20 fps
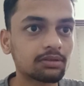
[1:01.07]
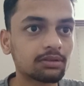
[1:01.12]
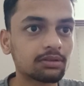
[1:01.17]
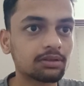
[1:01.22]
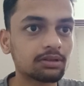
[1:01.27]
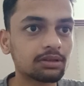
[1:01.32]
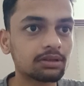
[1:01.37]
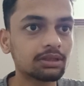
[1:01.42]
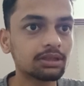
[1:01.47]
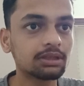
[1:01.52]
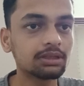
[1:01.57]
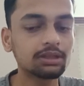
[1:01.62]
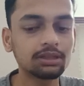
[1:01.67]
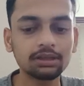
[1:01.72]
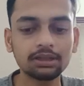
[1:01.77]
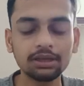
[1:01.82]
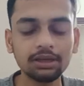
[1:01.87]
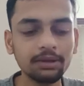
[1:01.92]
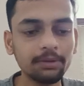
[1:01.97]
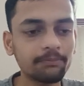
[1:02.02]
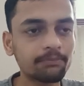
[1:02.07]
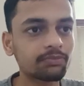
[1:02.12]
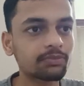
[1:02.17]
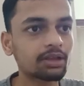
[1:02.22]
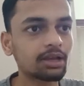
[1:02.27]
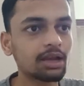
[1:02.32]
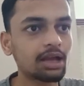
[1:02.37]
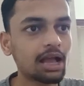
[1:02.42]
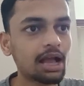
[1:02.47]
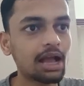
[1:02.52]
this is the thing.
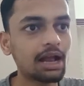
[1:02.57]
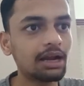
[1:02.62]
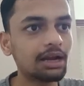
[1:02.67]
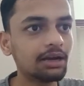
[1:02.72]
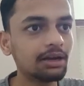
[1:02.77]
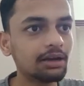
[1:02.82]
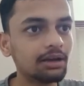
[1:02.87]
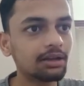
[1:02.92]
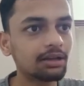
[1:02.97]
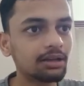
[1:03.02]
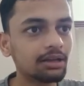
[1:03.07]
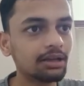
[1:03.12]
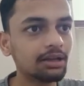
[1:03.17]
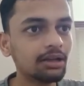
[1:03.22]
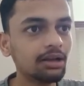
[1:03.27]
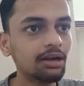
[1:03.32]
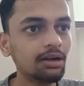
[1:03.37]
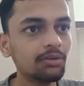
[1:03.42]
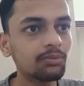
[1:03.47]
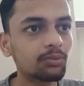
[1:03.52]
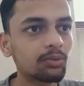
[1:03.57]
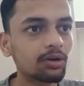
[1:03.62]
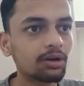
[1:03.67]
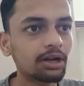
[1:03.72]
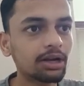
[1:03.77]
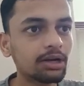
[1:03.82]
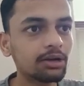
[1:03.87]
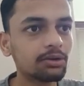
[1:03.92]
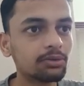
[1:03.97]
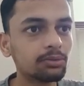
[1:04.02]
And here what
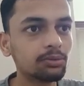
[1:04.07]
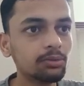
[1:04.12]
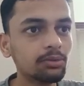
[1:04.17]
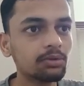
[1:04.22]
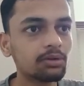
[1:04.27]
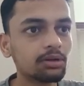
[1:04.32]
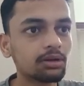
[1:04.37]
I do,